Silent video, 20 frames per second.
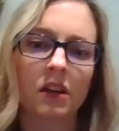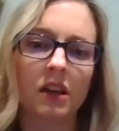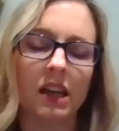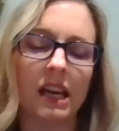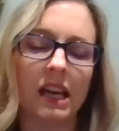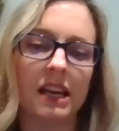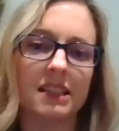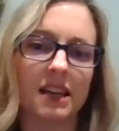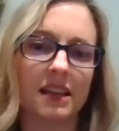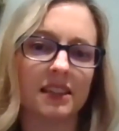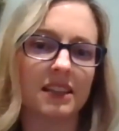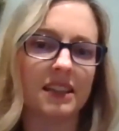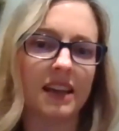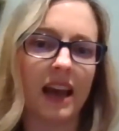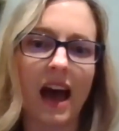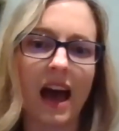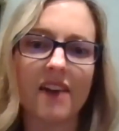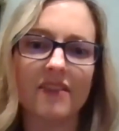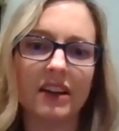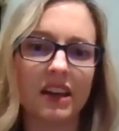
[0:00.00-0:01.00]
It doesn't
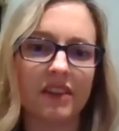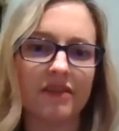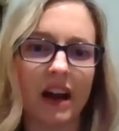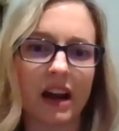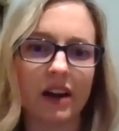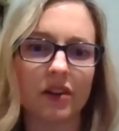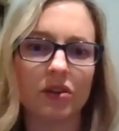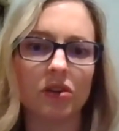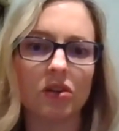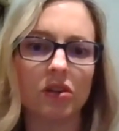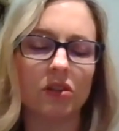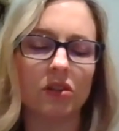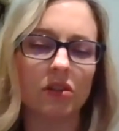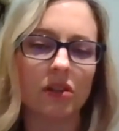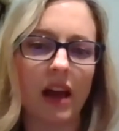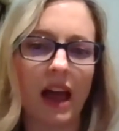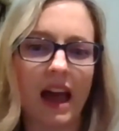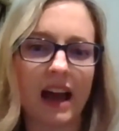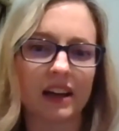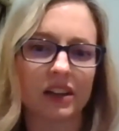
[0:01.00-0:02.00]
have any
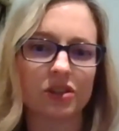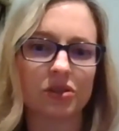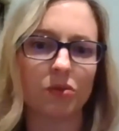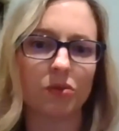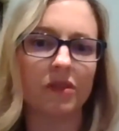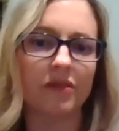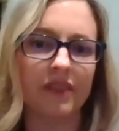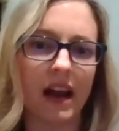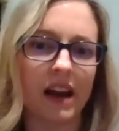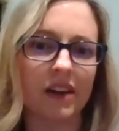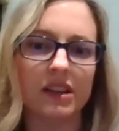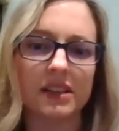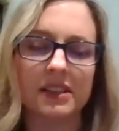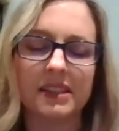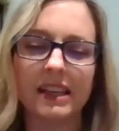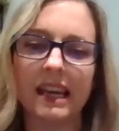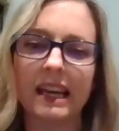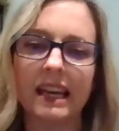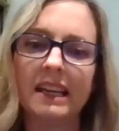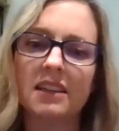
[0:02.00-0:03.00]
actual virus
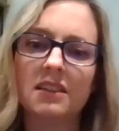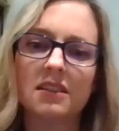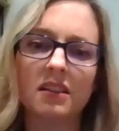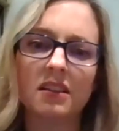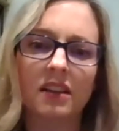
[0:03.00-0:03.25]
in it.